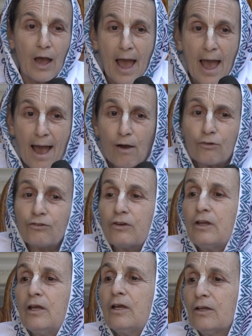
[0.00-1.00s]
How should
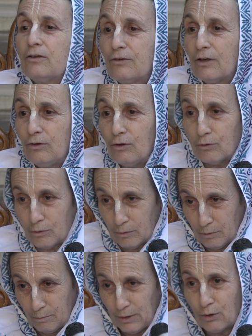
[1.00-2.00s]
he continue?
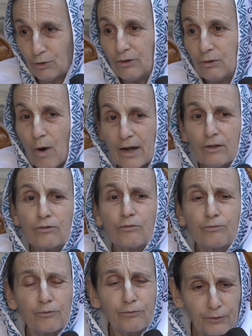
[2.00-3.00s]
Because he wanted to
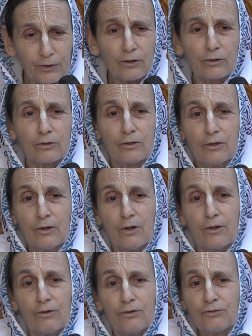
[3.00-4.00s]
fulfill
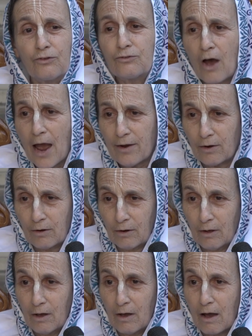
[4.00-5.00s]
this desire
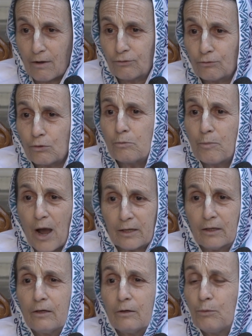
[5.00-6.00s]
of Shud
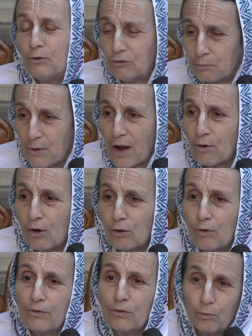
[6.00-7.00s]
Bhakti to be spread all
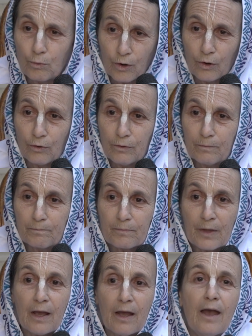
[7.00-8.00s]
over the world.
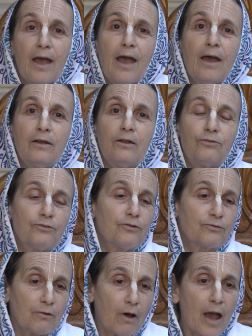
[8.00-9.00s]
And it's
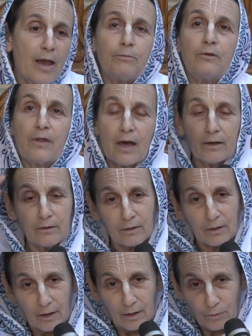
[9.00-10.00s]
described that
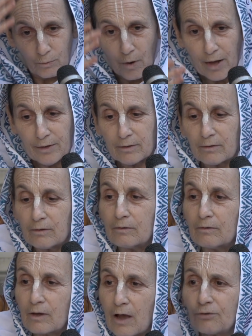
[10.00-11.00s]
one
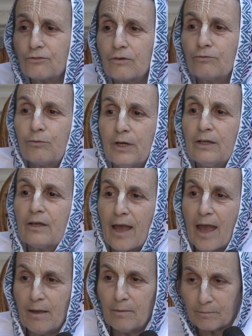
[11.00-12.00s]
gust of wind
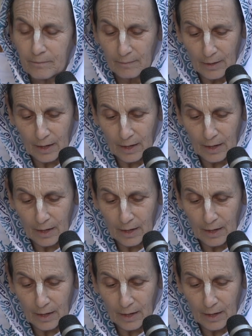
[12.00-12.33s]
came